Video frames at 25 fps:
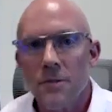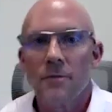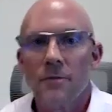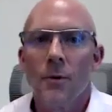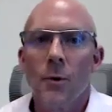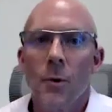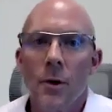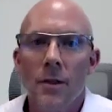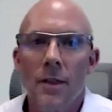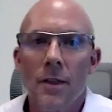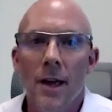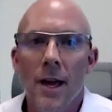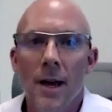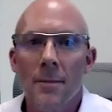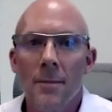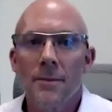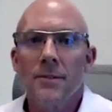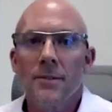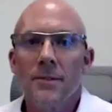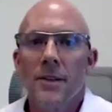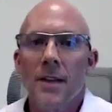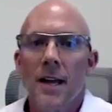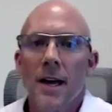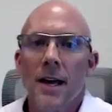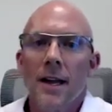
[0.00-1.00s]
for them,
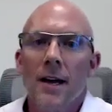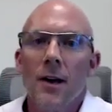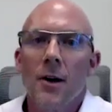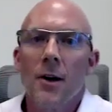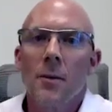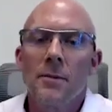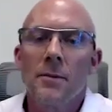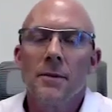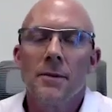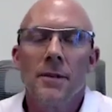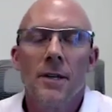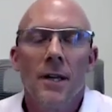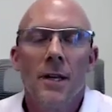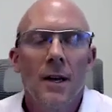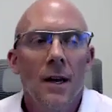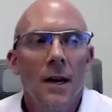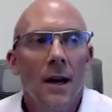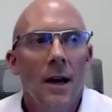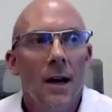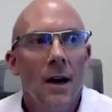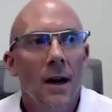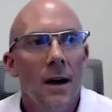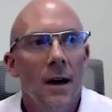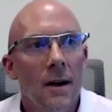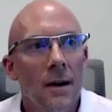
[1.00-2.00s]
so that helps.
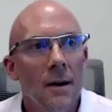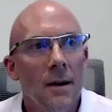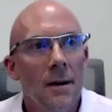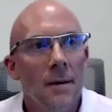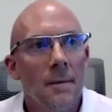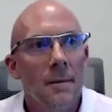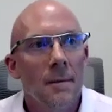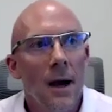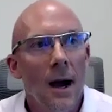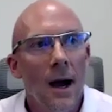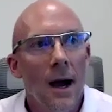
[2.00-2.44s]
Okay.